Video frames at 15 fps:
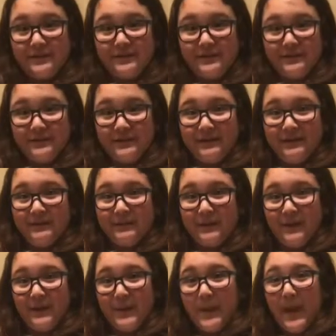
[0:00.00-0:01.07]
to do is
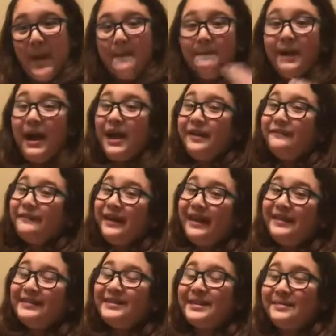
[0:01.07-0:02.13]
from my
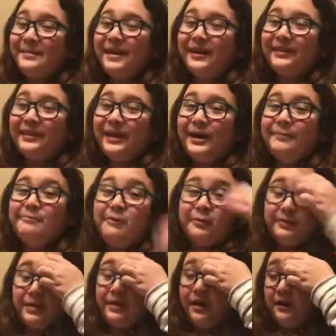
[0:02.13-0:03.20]
friend Samantha,
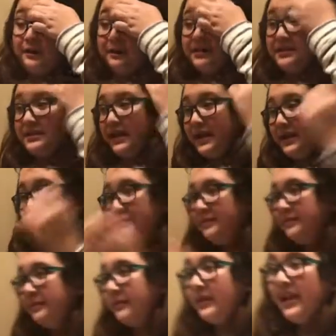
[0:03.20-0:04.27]
but we call her Sam.